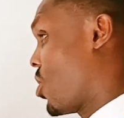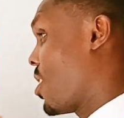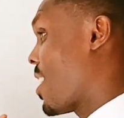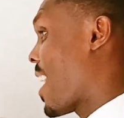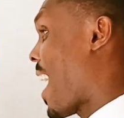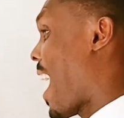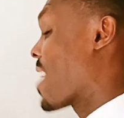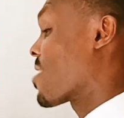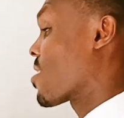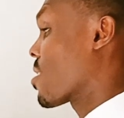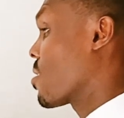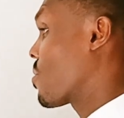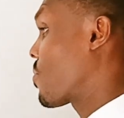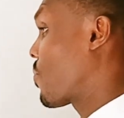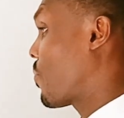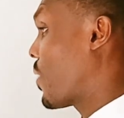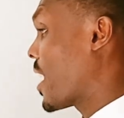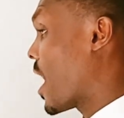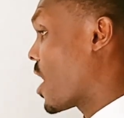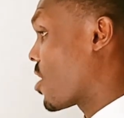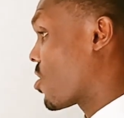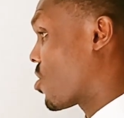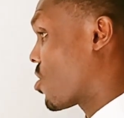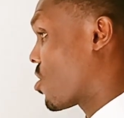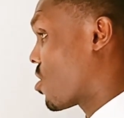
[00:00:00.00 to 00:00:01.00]
She hasn't
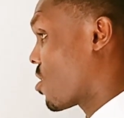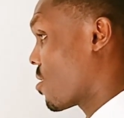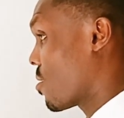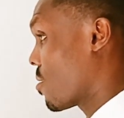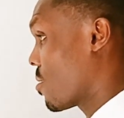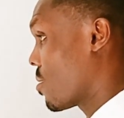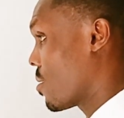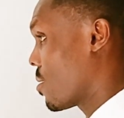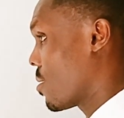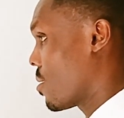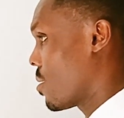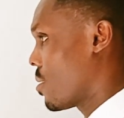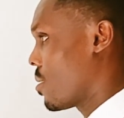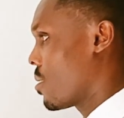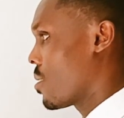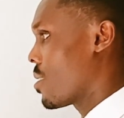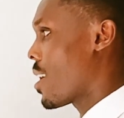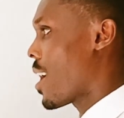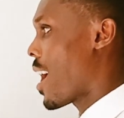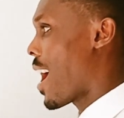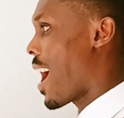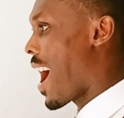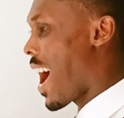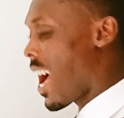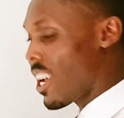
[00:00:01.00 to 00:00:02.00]
finished.
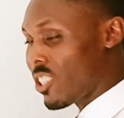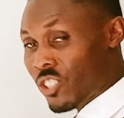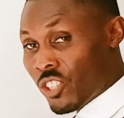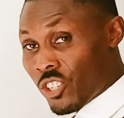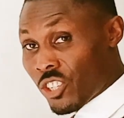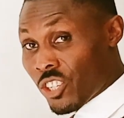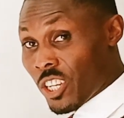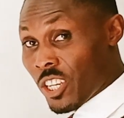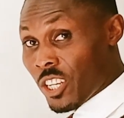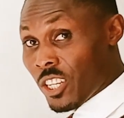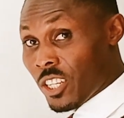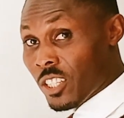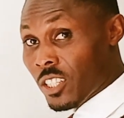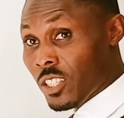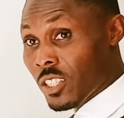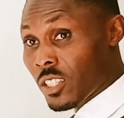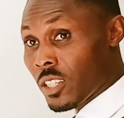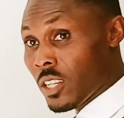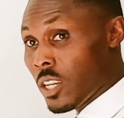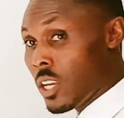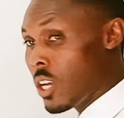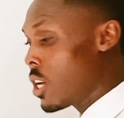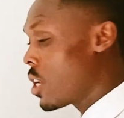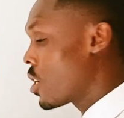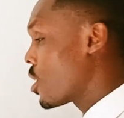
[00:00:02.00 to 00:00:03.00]
Has she?